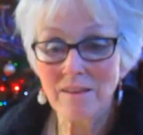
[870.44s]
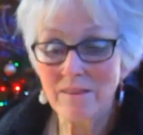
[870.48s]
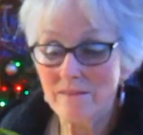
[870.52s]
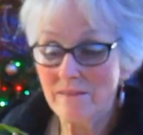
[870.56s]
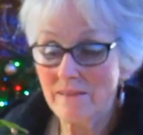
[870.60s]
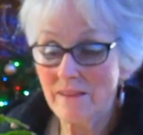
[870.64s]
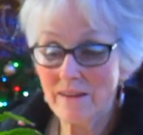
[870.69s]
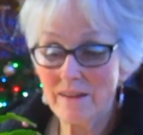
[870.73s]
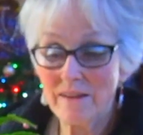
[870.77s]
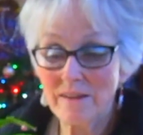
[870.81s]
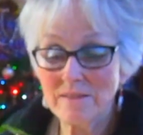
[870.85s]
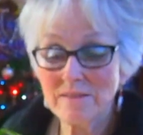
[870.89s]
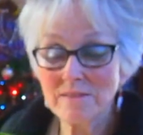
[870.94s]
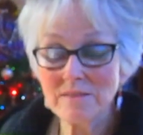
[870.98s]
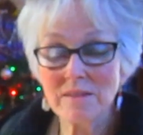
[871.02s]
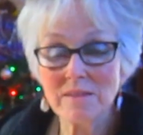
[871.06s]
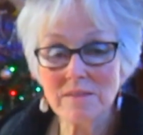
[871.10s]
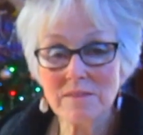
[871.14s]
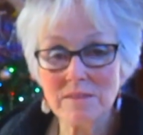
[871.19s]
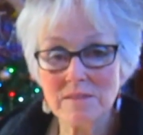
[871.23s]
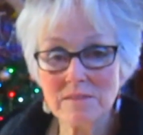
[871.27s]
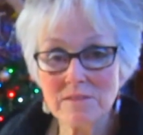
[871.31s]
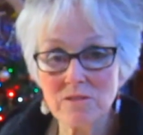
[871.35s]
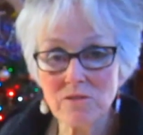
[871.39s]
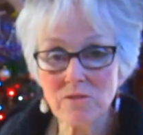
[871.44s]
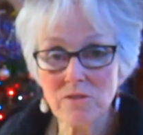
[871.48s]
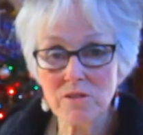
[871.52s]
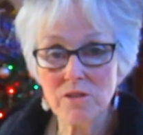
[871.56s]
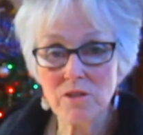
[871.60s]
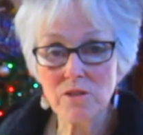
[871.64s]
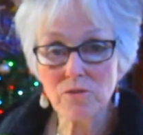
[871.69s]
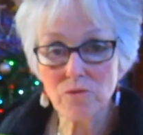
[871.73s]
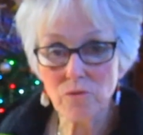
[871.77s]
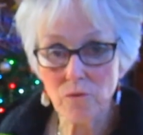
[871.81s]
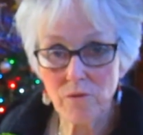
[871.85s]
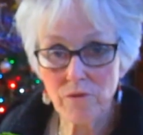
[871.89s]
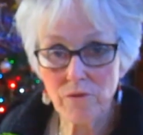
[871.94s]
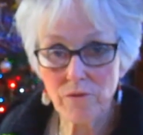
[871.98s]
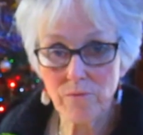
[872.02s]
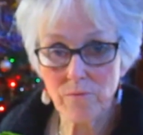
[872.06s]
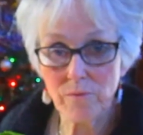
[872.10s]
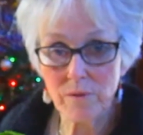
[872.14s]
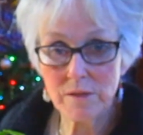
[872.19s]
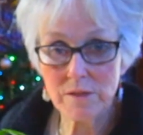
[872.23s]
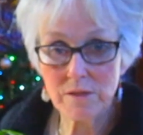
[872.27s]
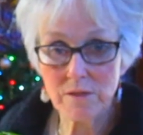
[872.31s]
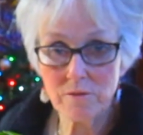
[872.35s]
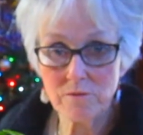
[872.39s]
Like I said, these are in a north
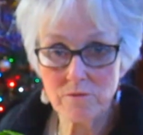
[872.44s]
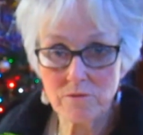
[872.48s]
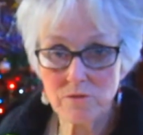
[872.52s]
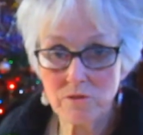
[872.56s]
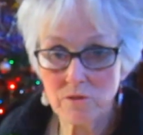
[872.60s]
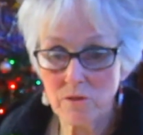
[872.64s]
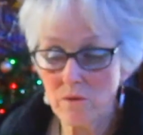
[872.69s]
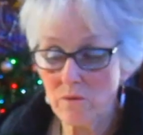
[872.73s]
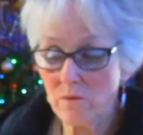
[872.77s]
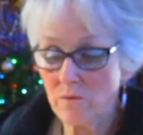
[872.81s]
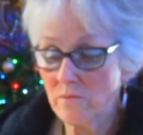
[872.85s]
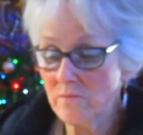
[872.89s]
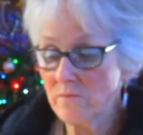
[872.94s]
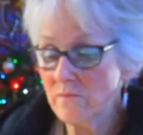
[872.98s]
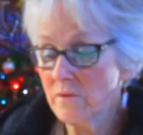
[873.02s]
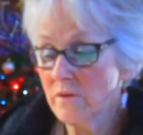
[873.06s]
window, so...